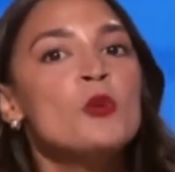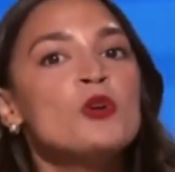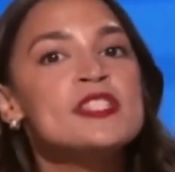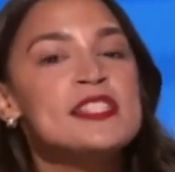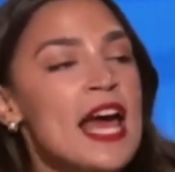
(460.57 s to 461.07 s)

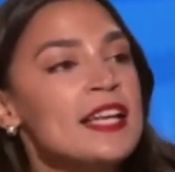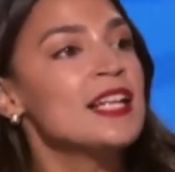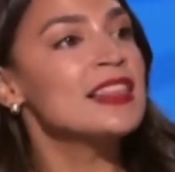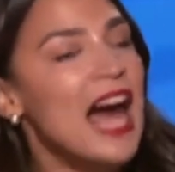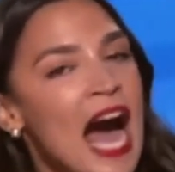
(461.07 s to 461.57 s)
we will
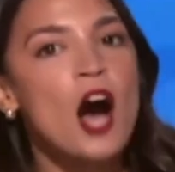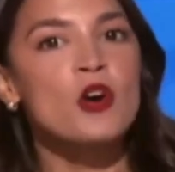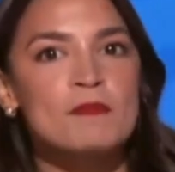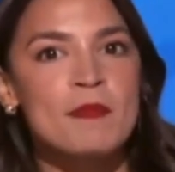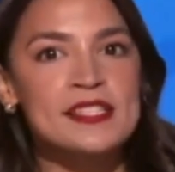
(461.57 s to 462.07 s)
send a
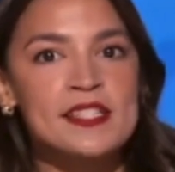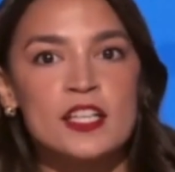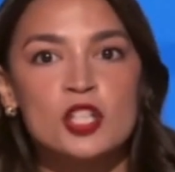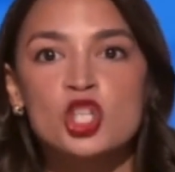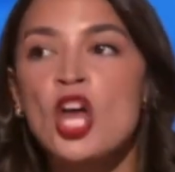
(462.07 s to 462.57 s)
loud
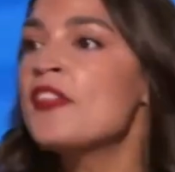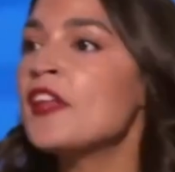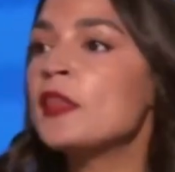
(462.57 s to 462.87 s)
message